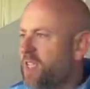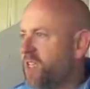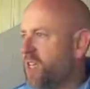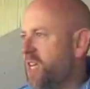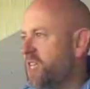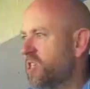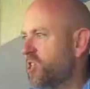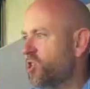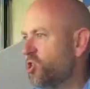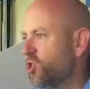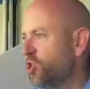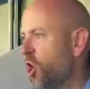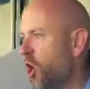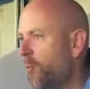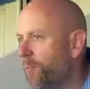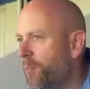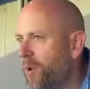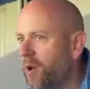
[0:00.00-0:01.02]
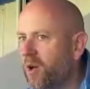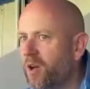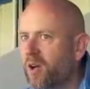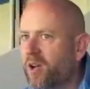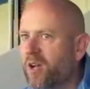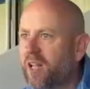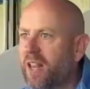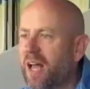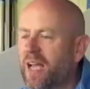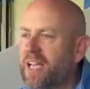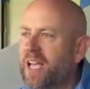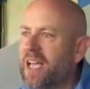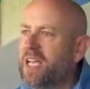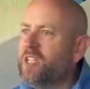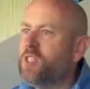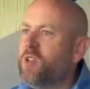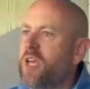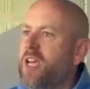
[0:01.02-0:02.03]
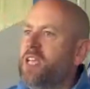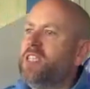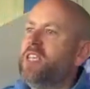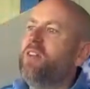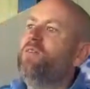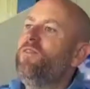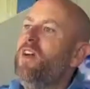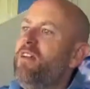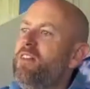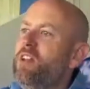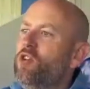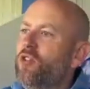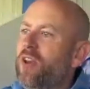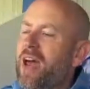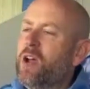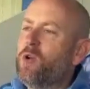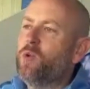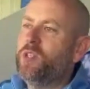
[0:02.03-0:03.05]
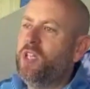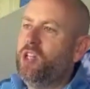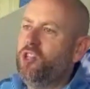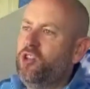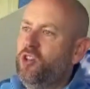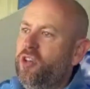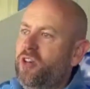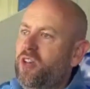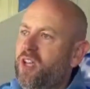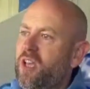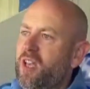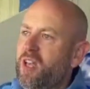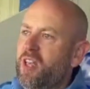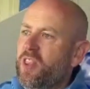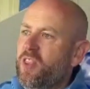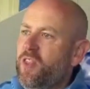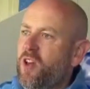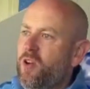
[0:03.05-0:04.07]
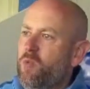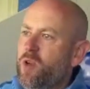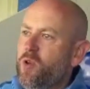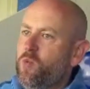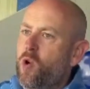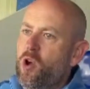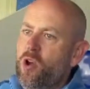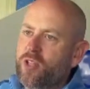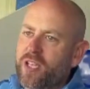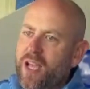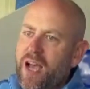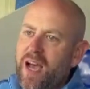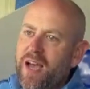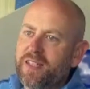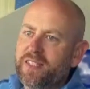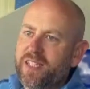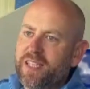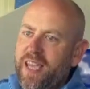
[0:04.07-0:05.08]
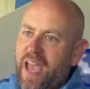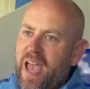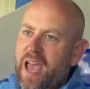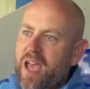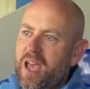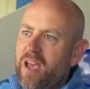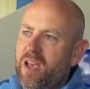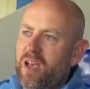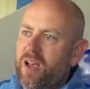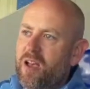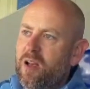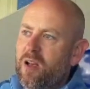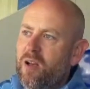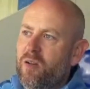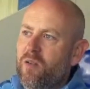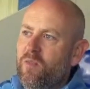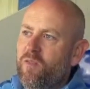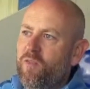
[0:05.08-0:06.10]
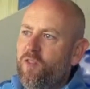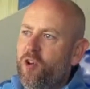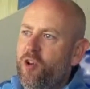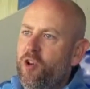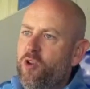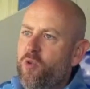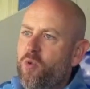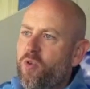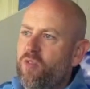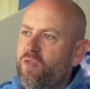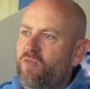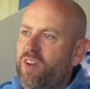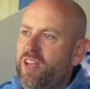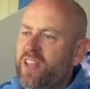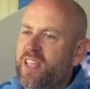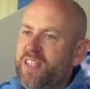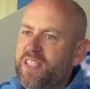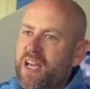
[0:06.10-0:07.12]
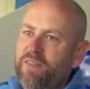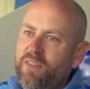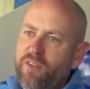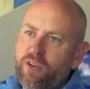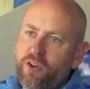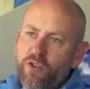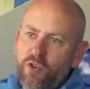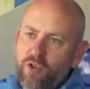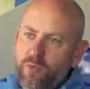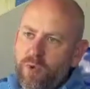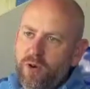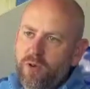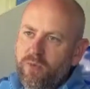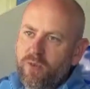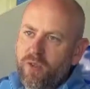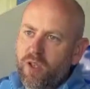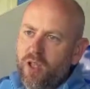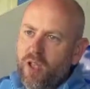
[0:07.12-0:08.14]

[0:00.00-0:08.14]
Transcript: He's a top player. He's a very good acquisition that we'd worked hard to get through really savvy recruitment.